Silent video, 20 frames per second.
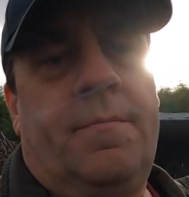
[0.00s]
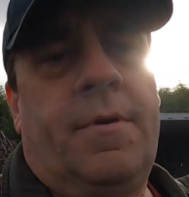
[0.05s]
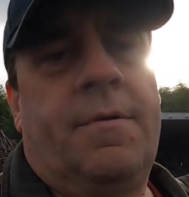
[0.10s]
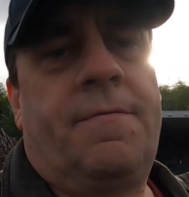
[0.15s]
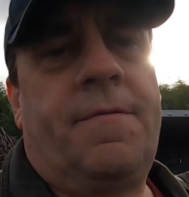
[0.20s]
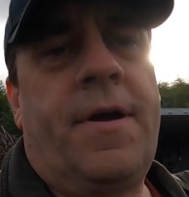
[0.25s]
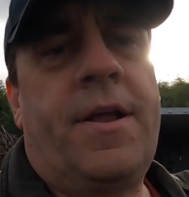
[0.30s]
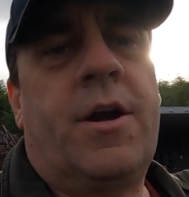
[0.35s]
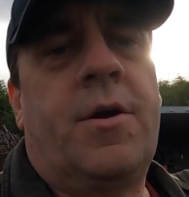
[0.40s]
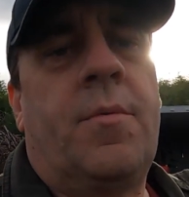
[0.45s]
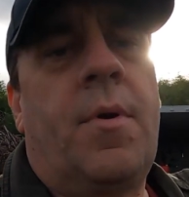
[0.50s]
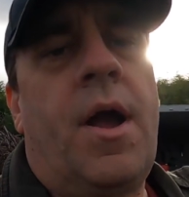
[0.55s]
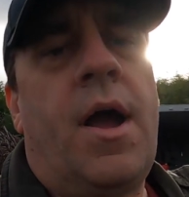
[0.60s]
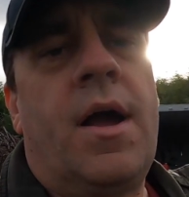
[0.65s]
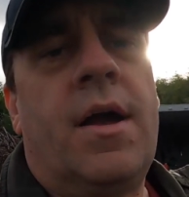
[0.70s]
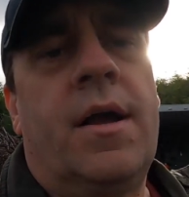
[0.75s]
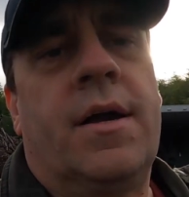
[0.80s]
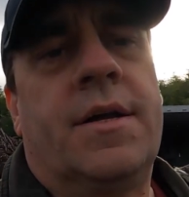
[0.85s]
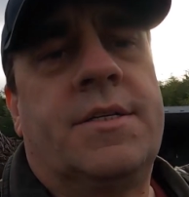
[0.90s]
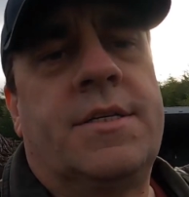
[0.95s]
finer
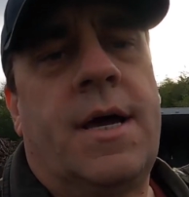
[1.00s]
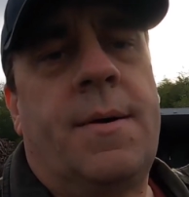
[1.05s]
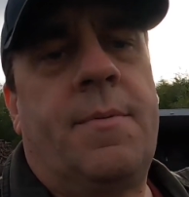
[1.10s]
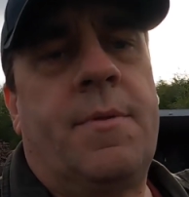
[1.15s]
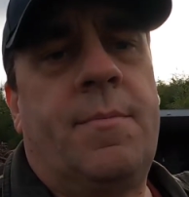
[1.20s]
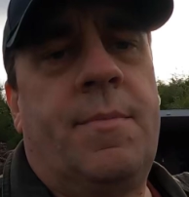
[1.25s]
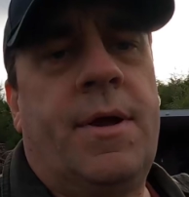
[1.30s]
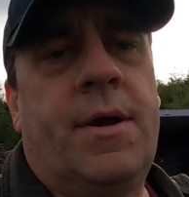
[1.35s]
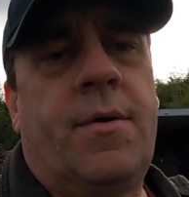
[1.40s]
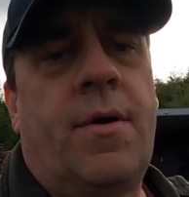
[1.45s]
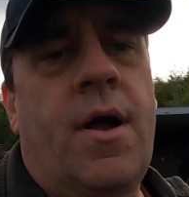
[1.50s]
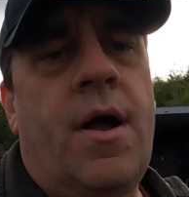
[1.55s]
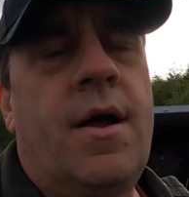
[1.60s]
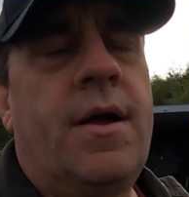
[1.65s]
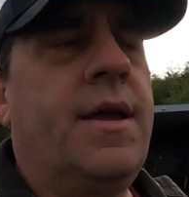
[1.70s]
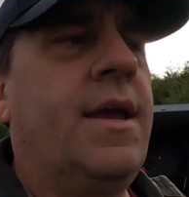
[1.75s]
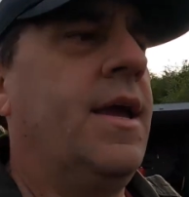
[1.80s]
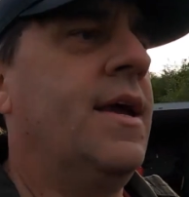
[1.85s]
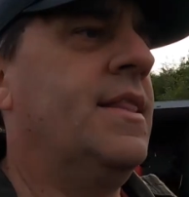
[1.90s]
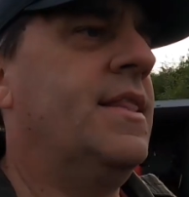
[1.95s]
rock on top of the big
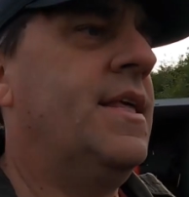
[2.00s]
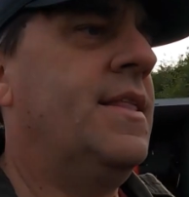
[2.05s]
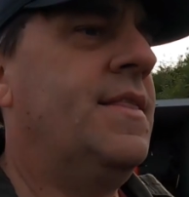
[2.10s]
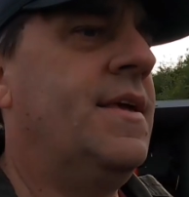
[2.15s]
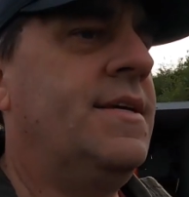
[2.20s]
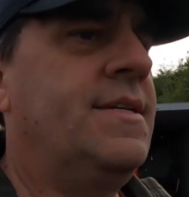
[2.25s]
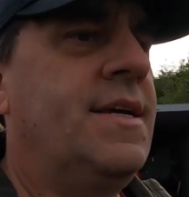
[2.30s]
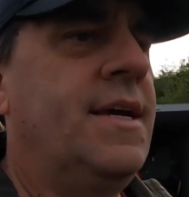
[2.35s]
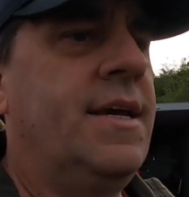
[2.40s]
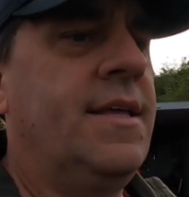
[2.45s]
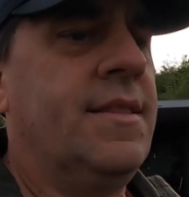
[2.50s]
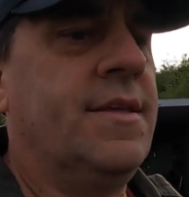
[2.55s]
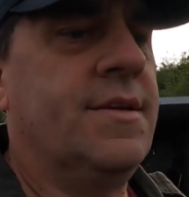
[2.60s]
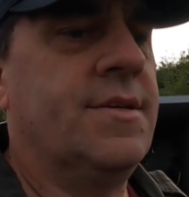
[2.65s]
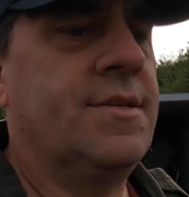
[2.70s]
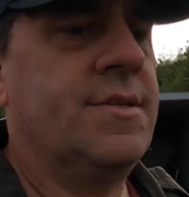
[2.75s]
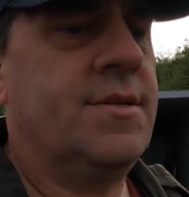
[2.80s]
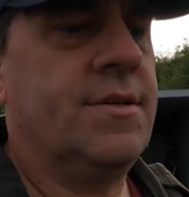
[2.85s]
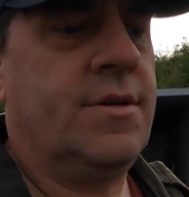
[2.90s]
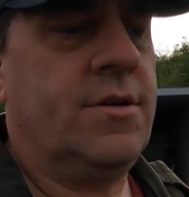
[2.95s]
rock, and then they take
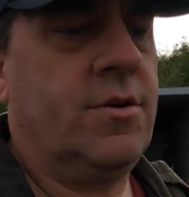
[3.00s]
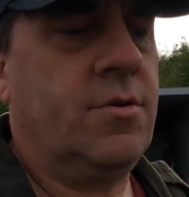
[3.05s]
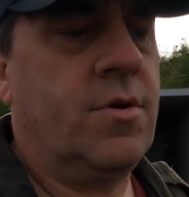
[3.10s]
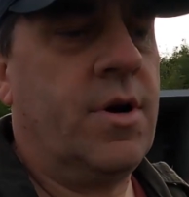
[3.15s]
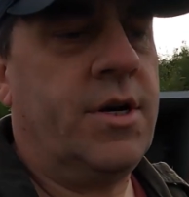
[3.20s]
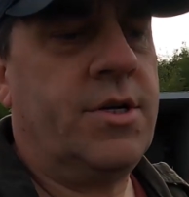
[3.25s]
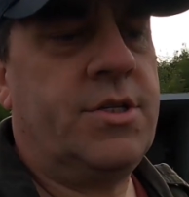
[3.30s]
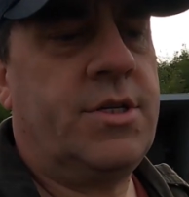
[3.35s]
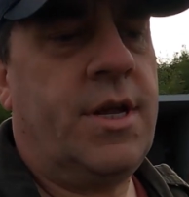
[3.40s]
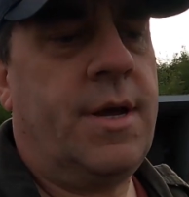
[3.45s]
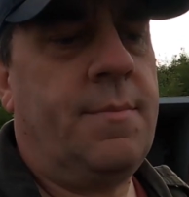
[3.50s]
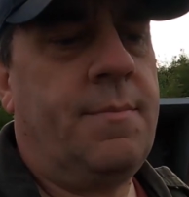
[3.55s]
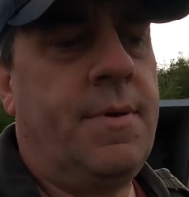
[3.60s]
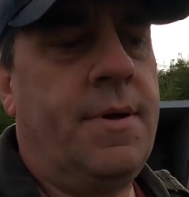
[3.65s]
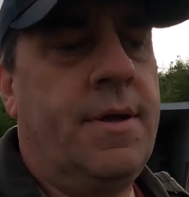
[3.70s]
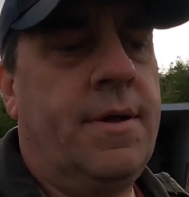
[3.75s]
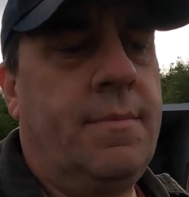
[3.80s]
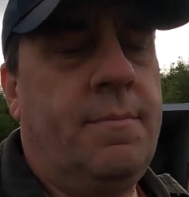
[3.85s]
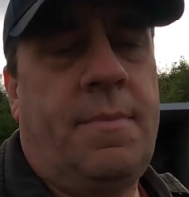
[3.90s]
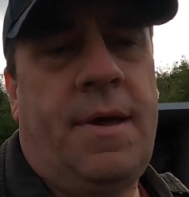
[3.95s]
this crushed up
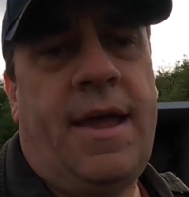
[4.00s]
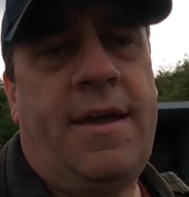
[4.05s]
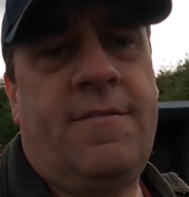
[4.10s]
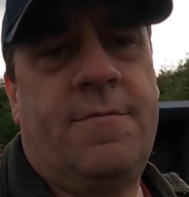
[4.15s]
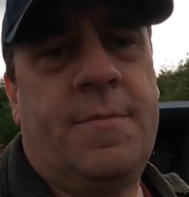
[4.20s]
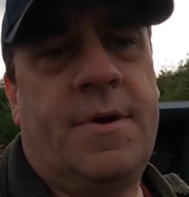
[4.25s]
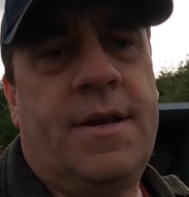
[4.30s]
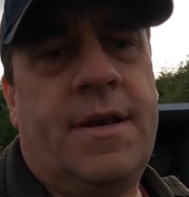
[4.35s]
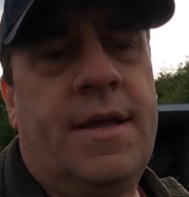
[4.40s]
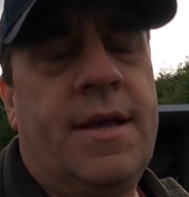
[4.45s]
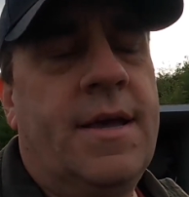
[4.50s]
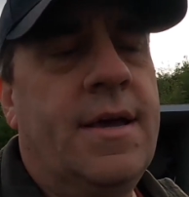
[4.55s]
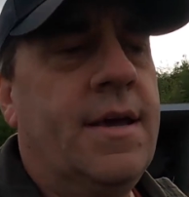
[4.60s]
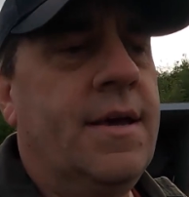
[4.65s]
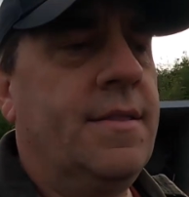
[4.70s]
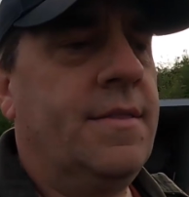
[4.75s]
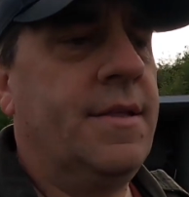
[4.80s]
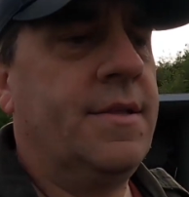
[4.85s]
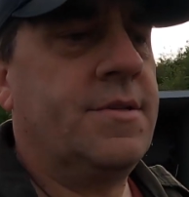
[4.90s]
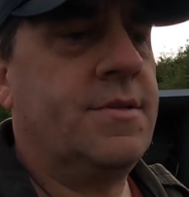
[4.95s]
pavement
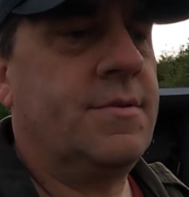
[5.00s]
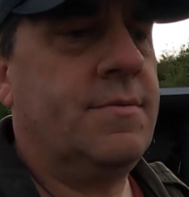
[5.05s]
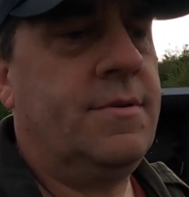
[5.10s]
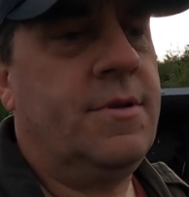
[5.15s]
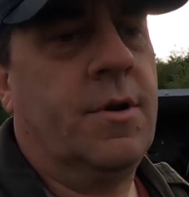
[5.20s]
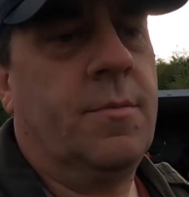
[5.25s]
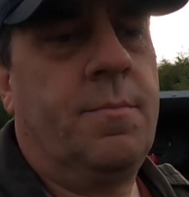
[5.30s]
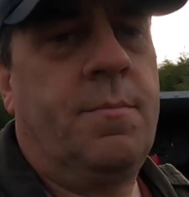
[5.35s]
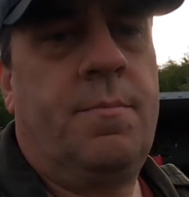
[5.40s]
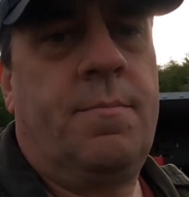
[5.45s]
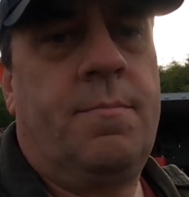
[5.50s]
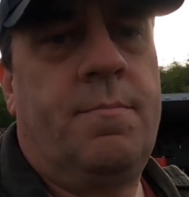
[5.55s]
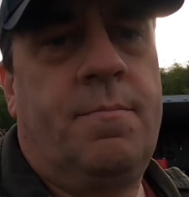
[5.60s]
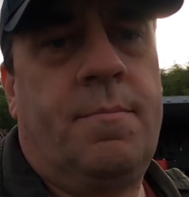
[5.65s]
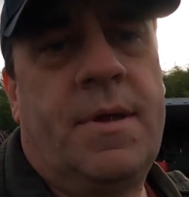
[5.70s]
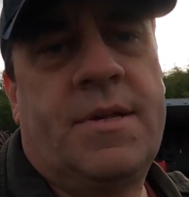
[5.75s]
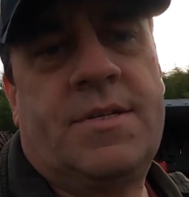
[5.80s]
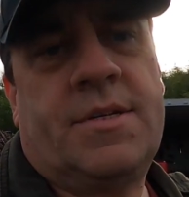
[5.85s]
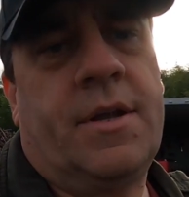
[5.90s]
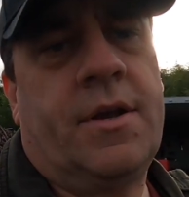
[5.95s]
that's, you know,
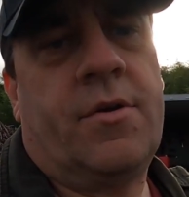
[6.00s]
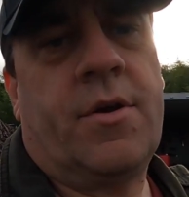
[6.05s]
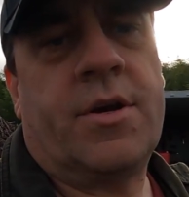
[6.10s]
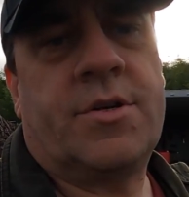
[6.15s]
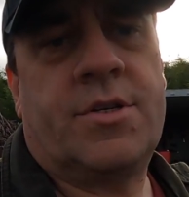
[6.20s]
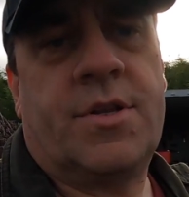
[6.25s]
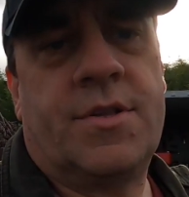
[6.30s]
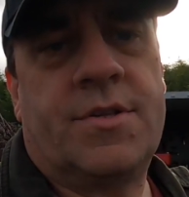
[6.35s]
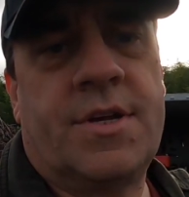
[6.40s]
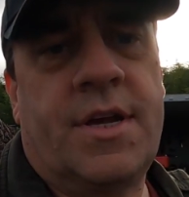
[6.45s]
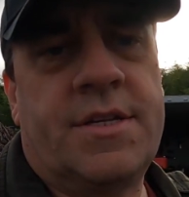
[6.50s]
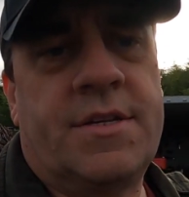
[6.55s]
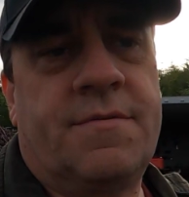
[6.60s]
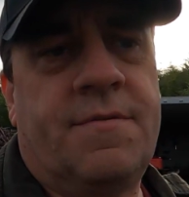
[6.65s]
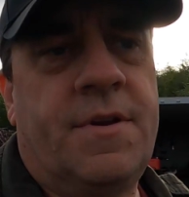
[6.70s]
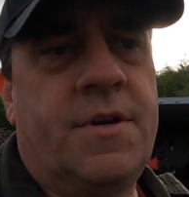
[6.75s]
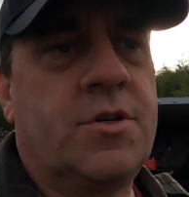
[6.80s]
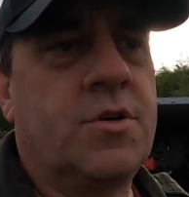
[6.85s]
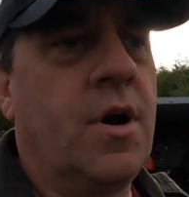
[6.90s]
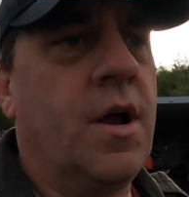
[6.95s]
basically crushed to the size of
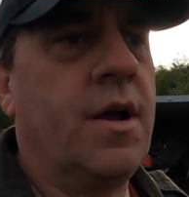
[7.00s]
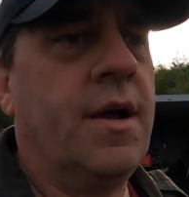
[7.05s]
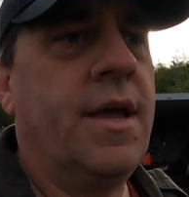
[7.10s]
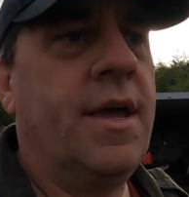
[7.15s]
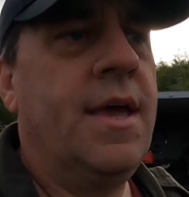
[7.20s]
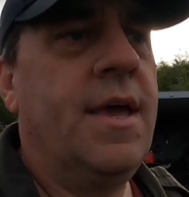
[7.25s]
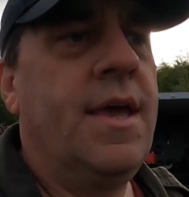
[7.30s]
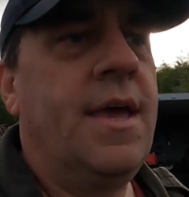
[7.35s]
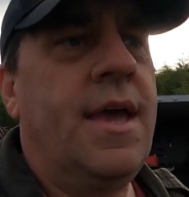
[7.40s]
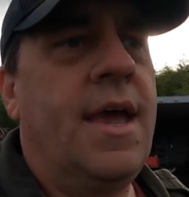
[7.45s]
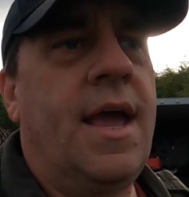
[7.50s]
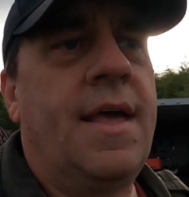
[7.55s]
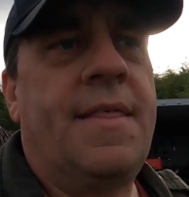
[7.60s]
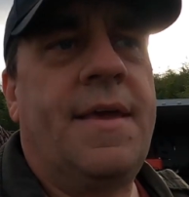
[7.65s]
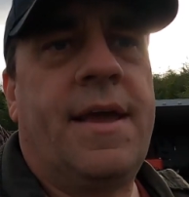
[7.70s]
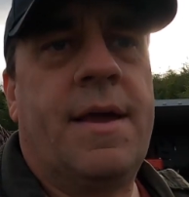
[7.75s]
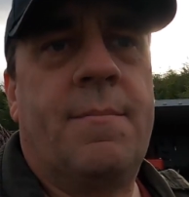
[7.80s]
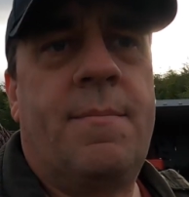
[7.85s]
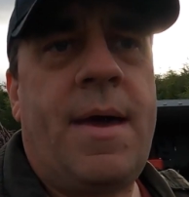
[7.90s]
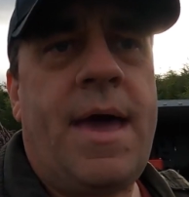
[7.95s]
finished rock, and
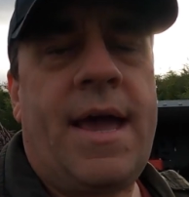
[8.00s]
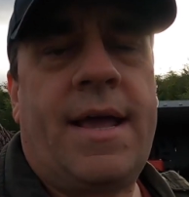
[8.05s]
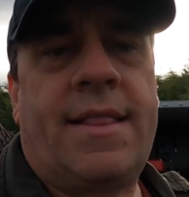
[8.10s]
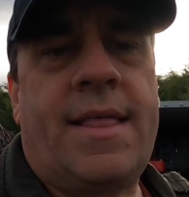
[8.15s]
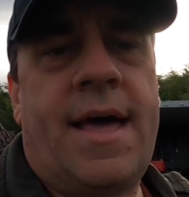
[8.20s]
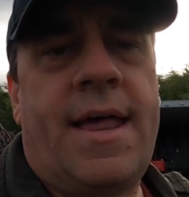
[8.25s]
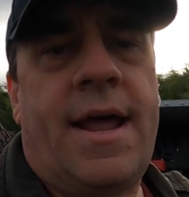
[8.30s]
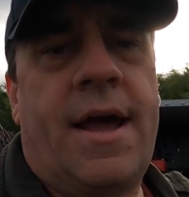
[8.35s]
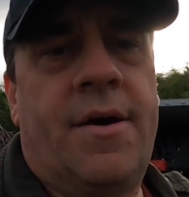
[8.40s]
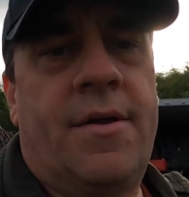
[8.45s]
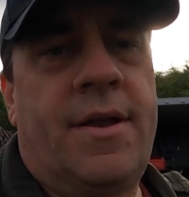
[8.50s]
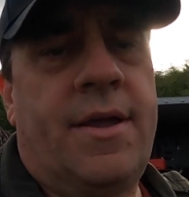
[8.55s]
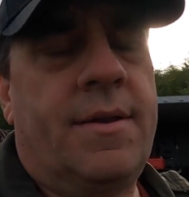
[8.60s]
they compact that out.